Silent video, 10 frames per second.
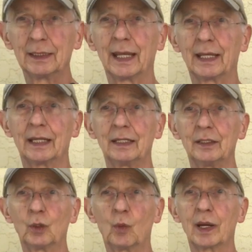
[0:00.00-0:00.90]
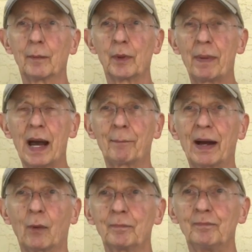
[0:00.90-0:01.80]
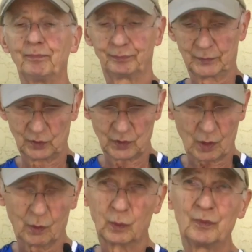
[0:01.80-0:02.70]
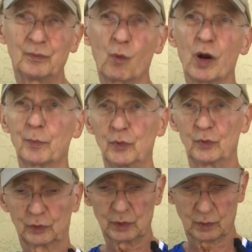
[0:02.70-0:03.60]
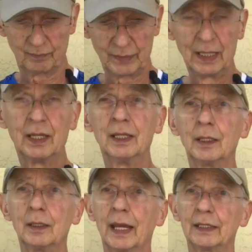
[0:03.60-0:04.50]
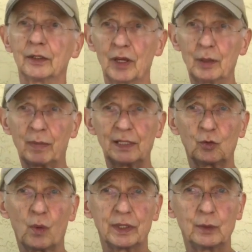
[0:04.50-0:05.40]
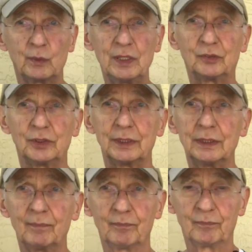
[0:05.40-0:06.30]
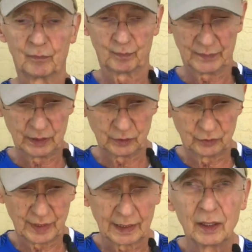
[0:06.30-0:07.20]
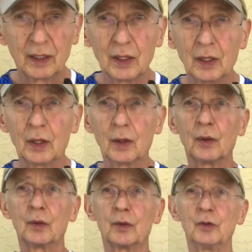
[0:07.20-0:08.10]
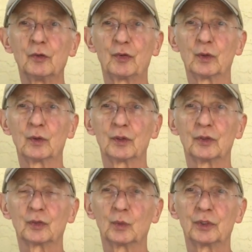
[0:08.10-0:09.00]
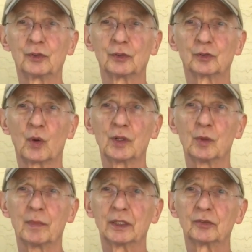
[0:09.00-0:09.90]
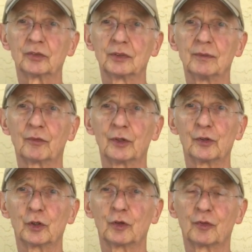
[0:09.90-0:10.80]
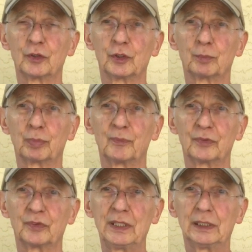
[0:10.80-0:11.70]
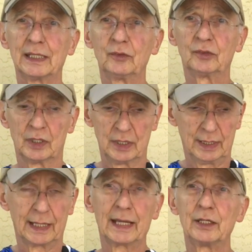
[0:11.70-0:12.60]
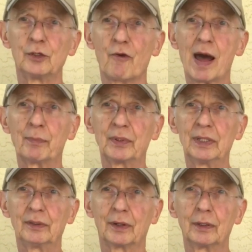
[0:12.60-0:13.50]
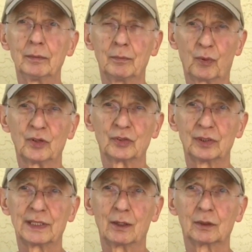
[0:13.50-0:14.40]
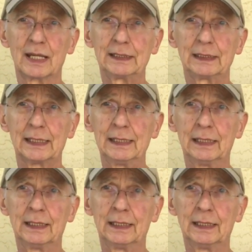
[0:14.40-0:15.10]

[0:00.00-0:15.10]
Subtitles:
And you don't want them to pop out. So waterproof glue. And the 10 by 20 reason is that you fill this with your soil mix for your seedlings, and you drop it in there, press it down lightly,